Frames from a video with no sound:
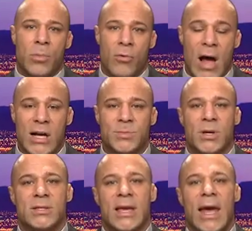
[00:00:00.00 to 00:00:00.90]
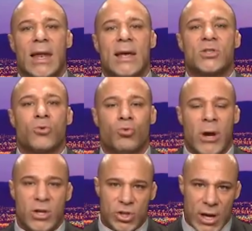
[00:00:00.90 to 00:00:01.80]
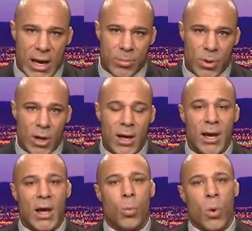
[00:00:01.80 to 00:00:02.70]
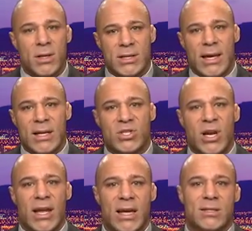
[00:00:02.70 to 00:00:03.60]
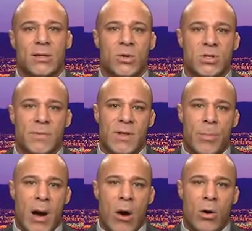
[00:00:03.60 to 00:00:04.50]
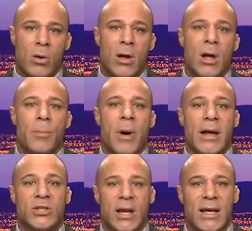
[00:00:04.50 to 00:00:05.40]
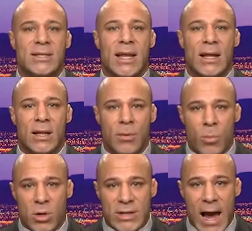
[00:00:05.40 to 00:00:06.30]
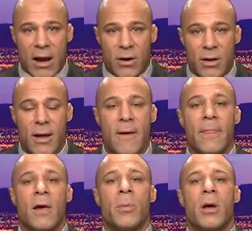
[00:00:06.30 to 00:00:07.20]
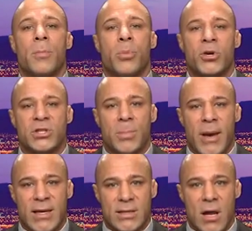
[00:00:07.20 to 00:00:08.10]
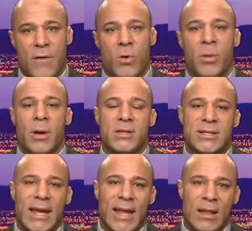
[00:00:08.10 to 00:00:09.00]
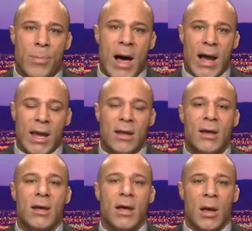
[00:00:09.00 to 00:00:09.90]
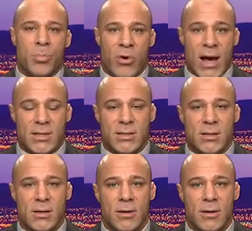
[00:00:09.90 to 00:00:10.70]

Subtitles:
a barrage, because Cain has great shape, and once he gets JDS to lose some of that power by JDS getting a little bit more tired, he'll be able to push the pace enough where he'll be able to stay in the pocket and press.